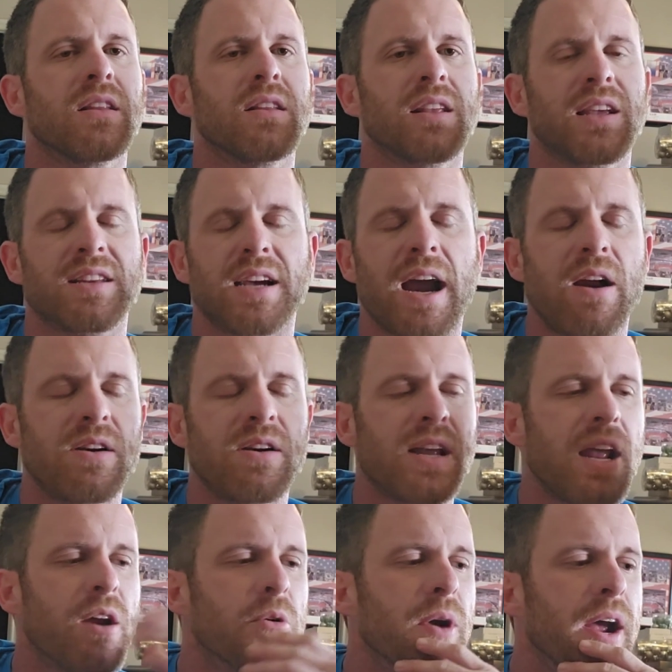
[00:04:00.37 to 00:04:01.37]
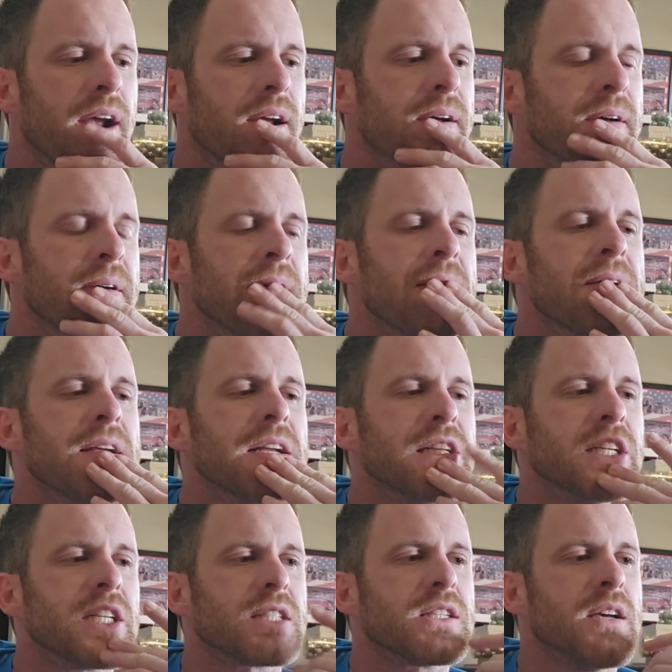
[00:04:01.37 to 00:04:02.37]
the entire day away.
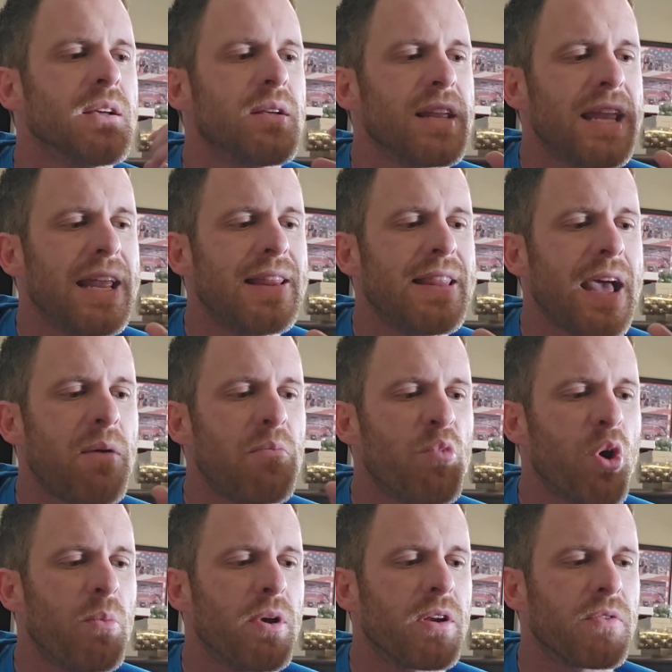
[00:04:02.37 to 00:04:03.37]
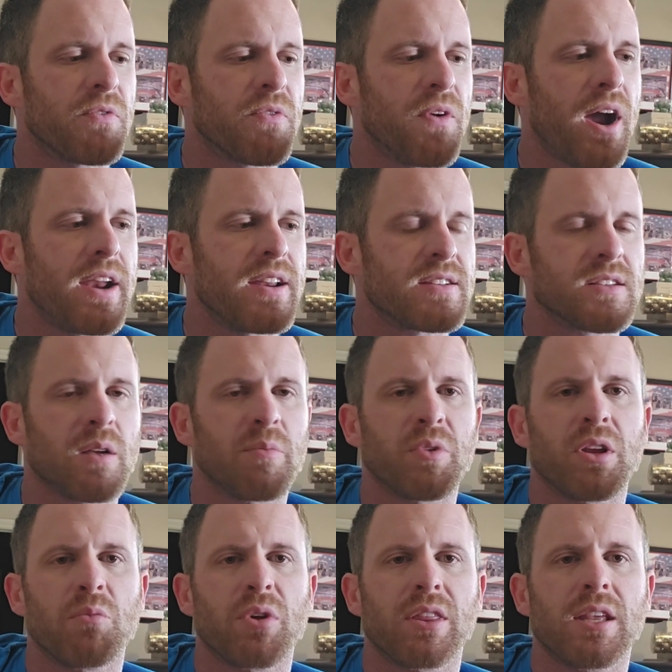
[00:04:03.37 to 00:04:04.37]
Just in that moment, finding
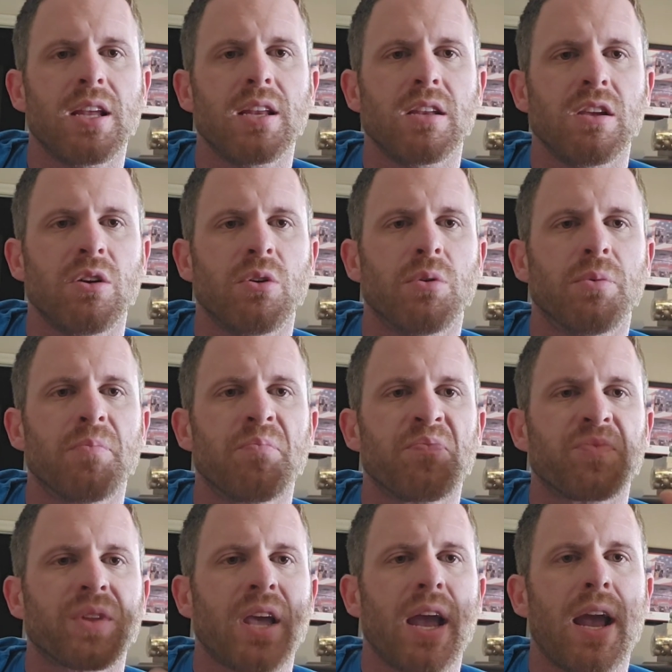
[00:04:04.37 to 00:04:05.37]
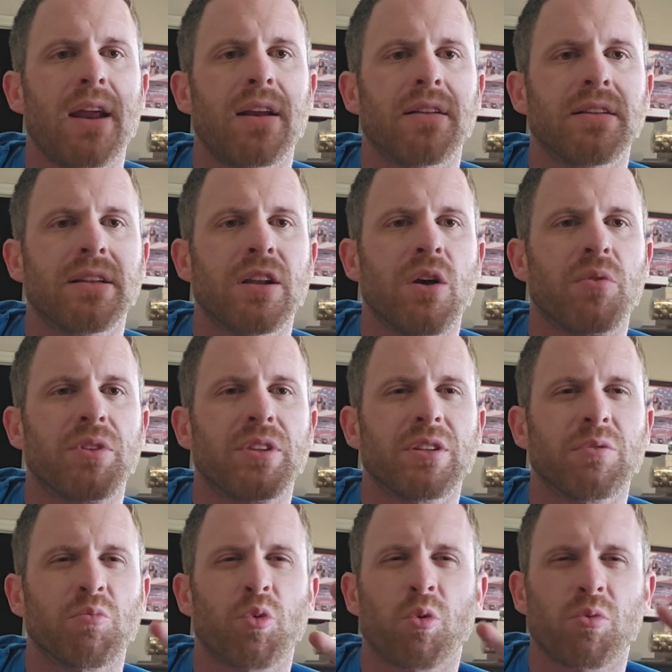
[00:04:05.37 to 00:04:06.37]
something within you. And, you know,
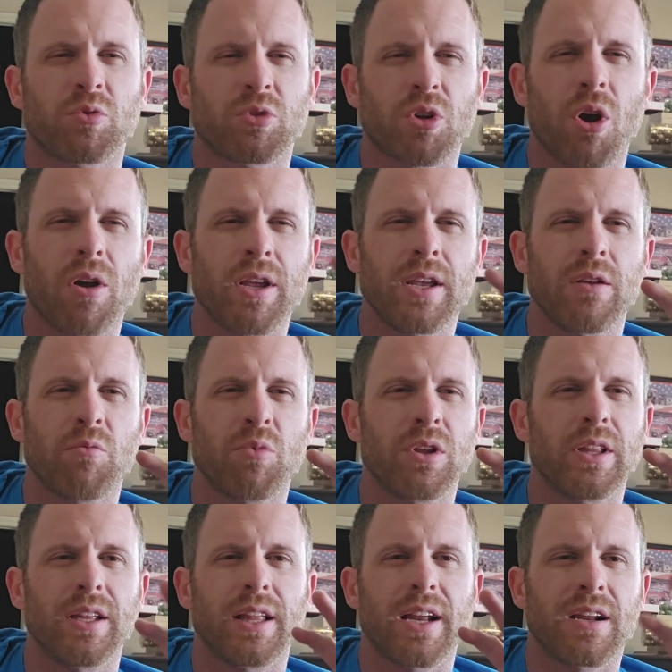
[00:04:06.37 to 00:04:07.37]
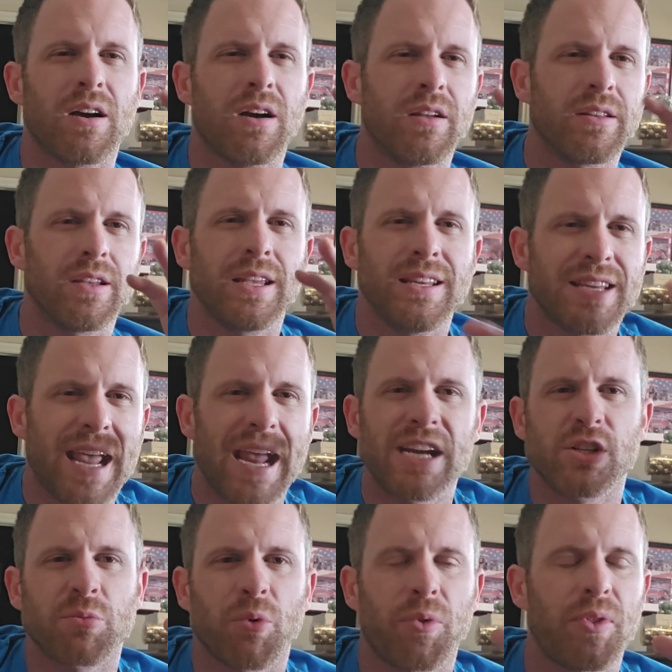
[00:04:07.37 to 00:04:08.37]
we're talking in really like
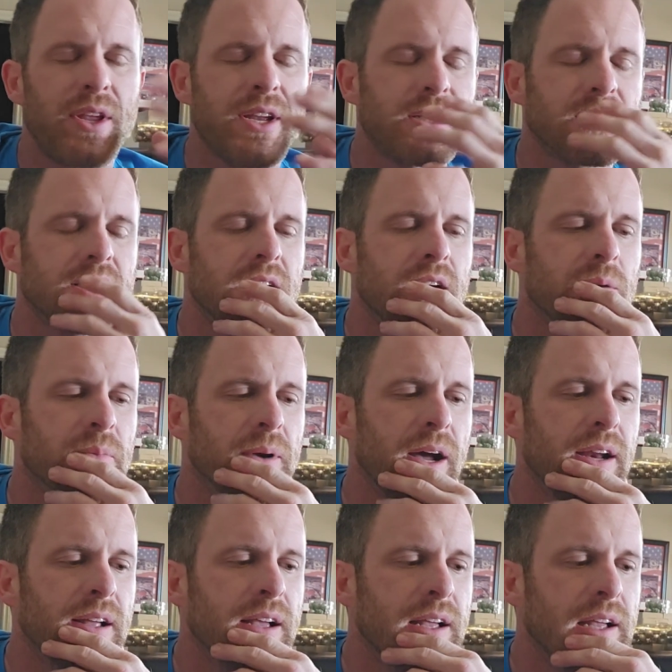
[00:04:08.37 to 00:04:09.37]
intangible things here, but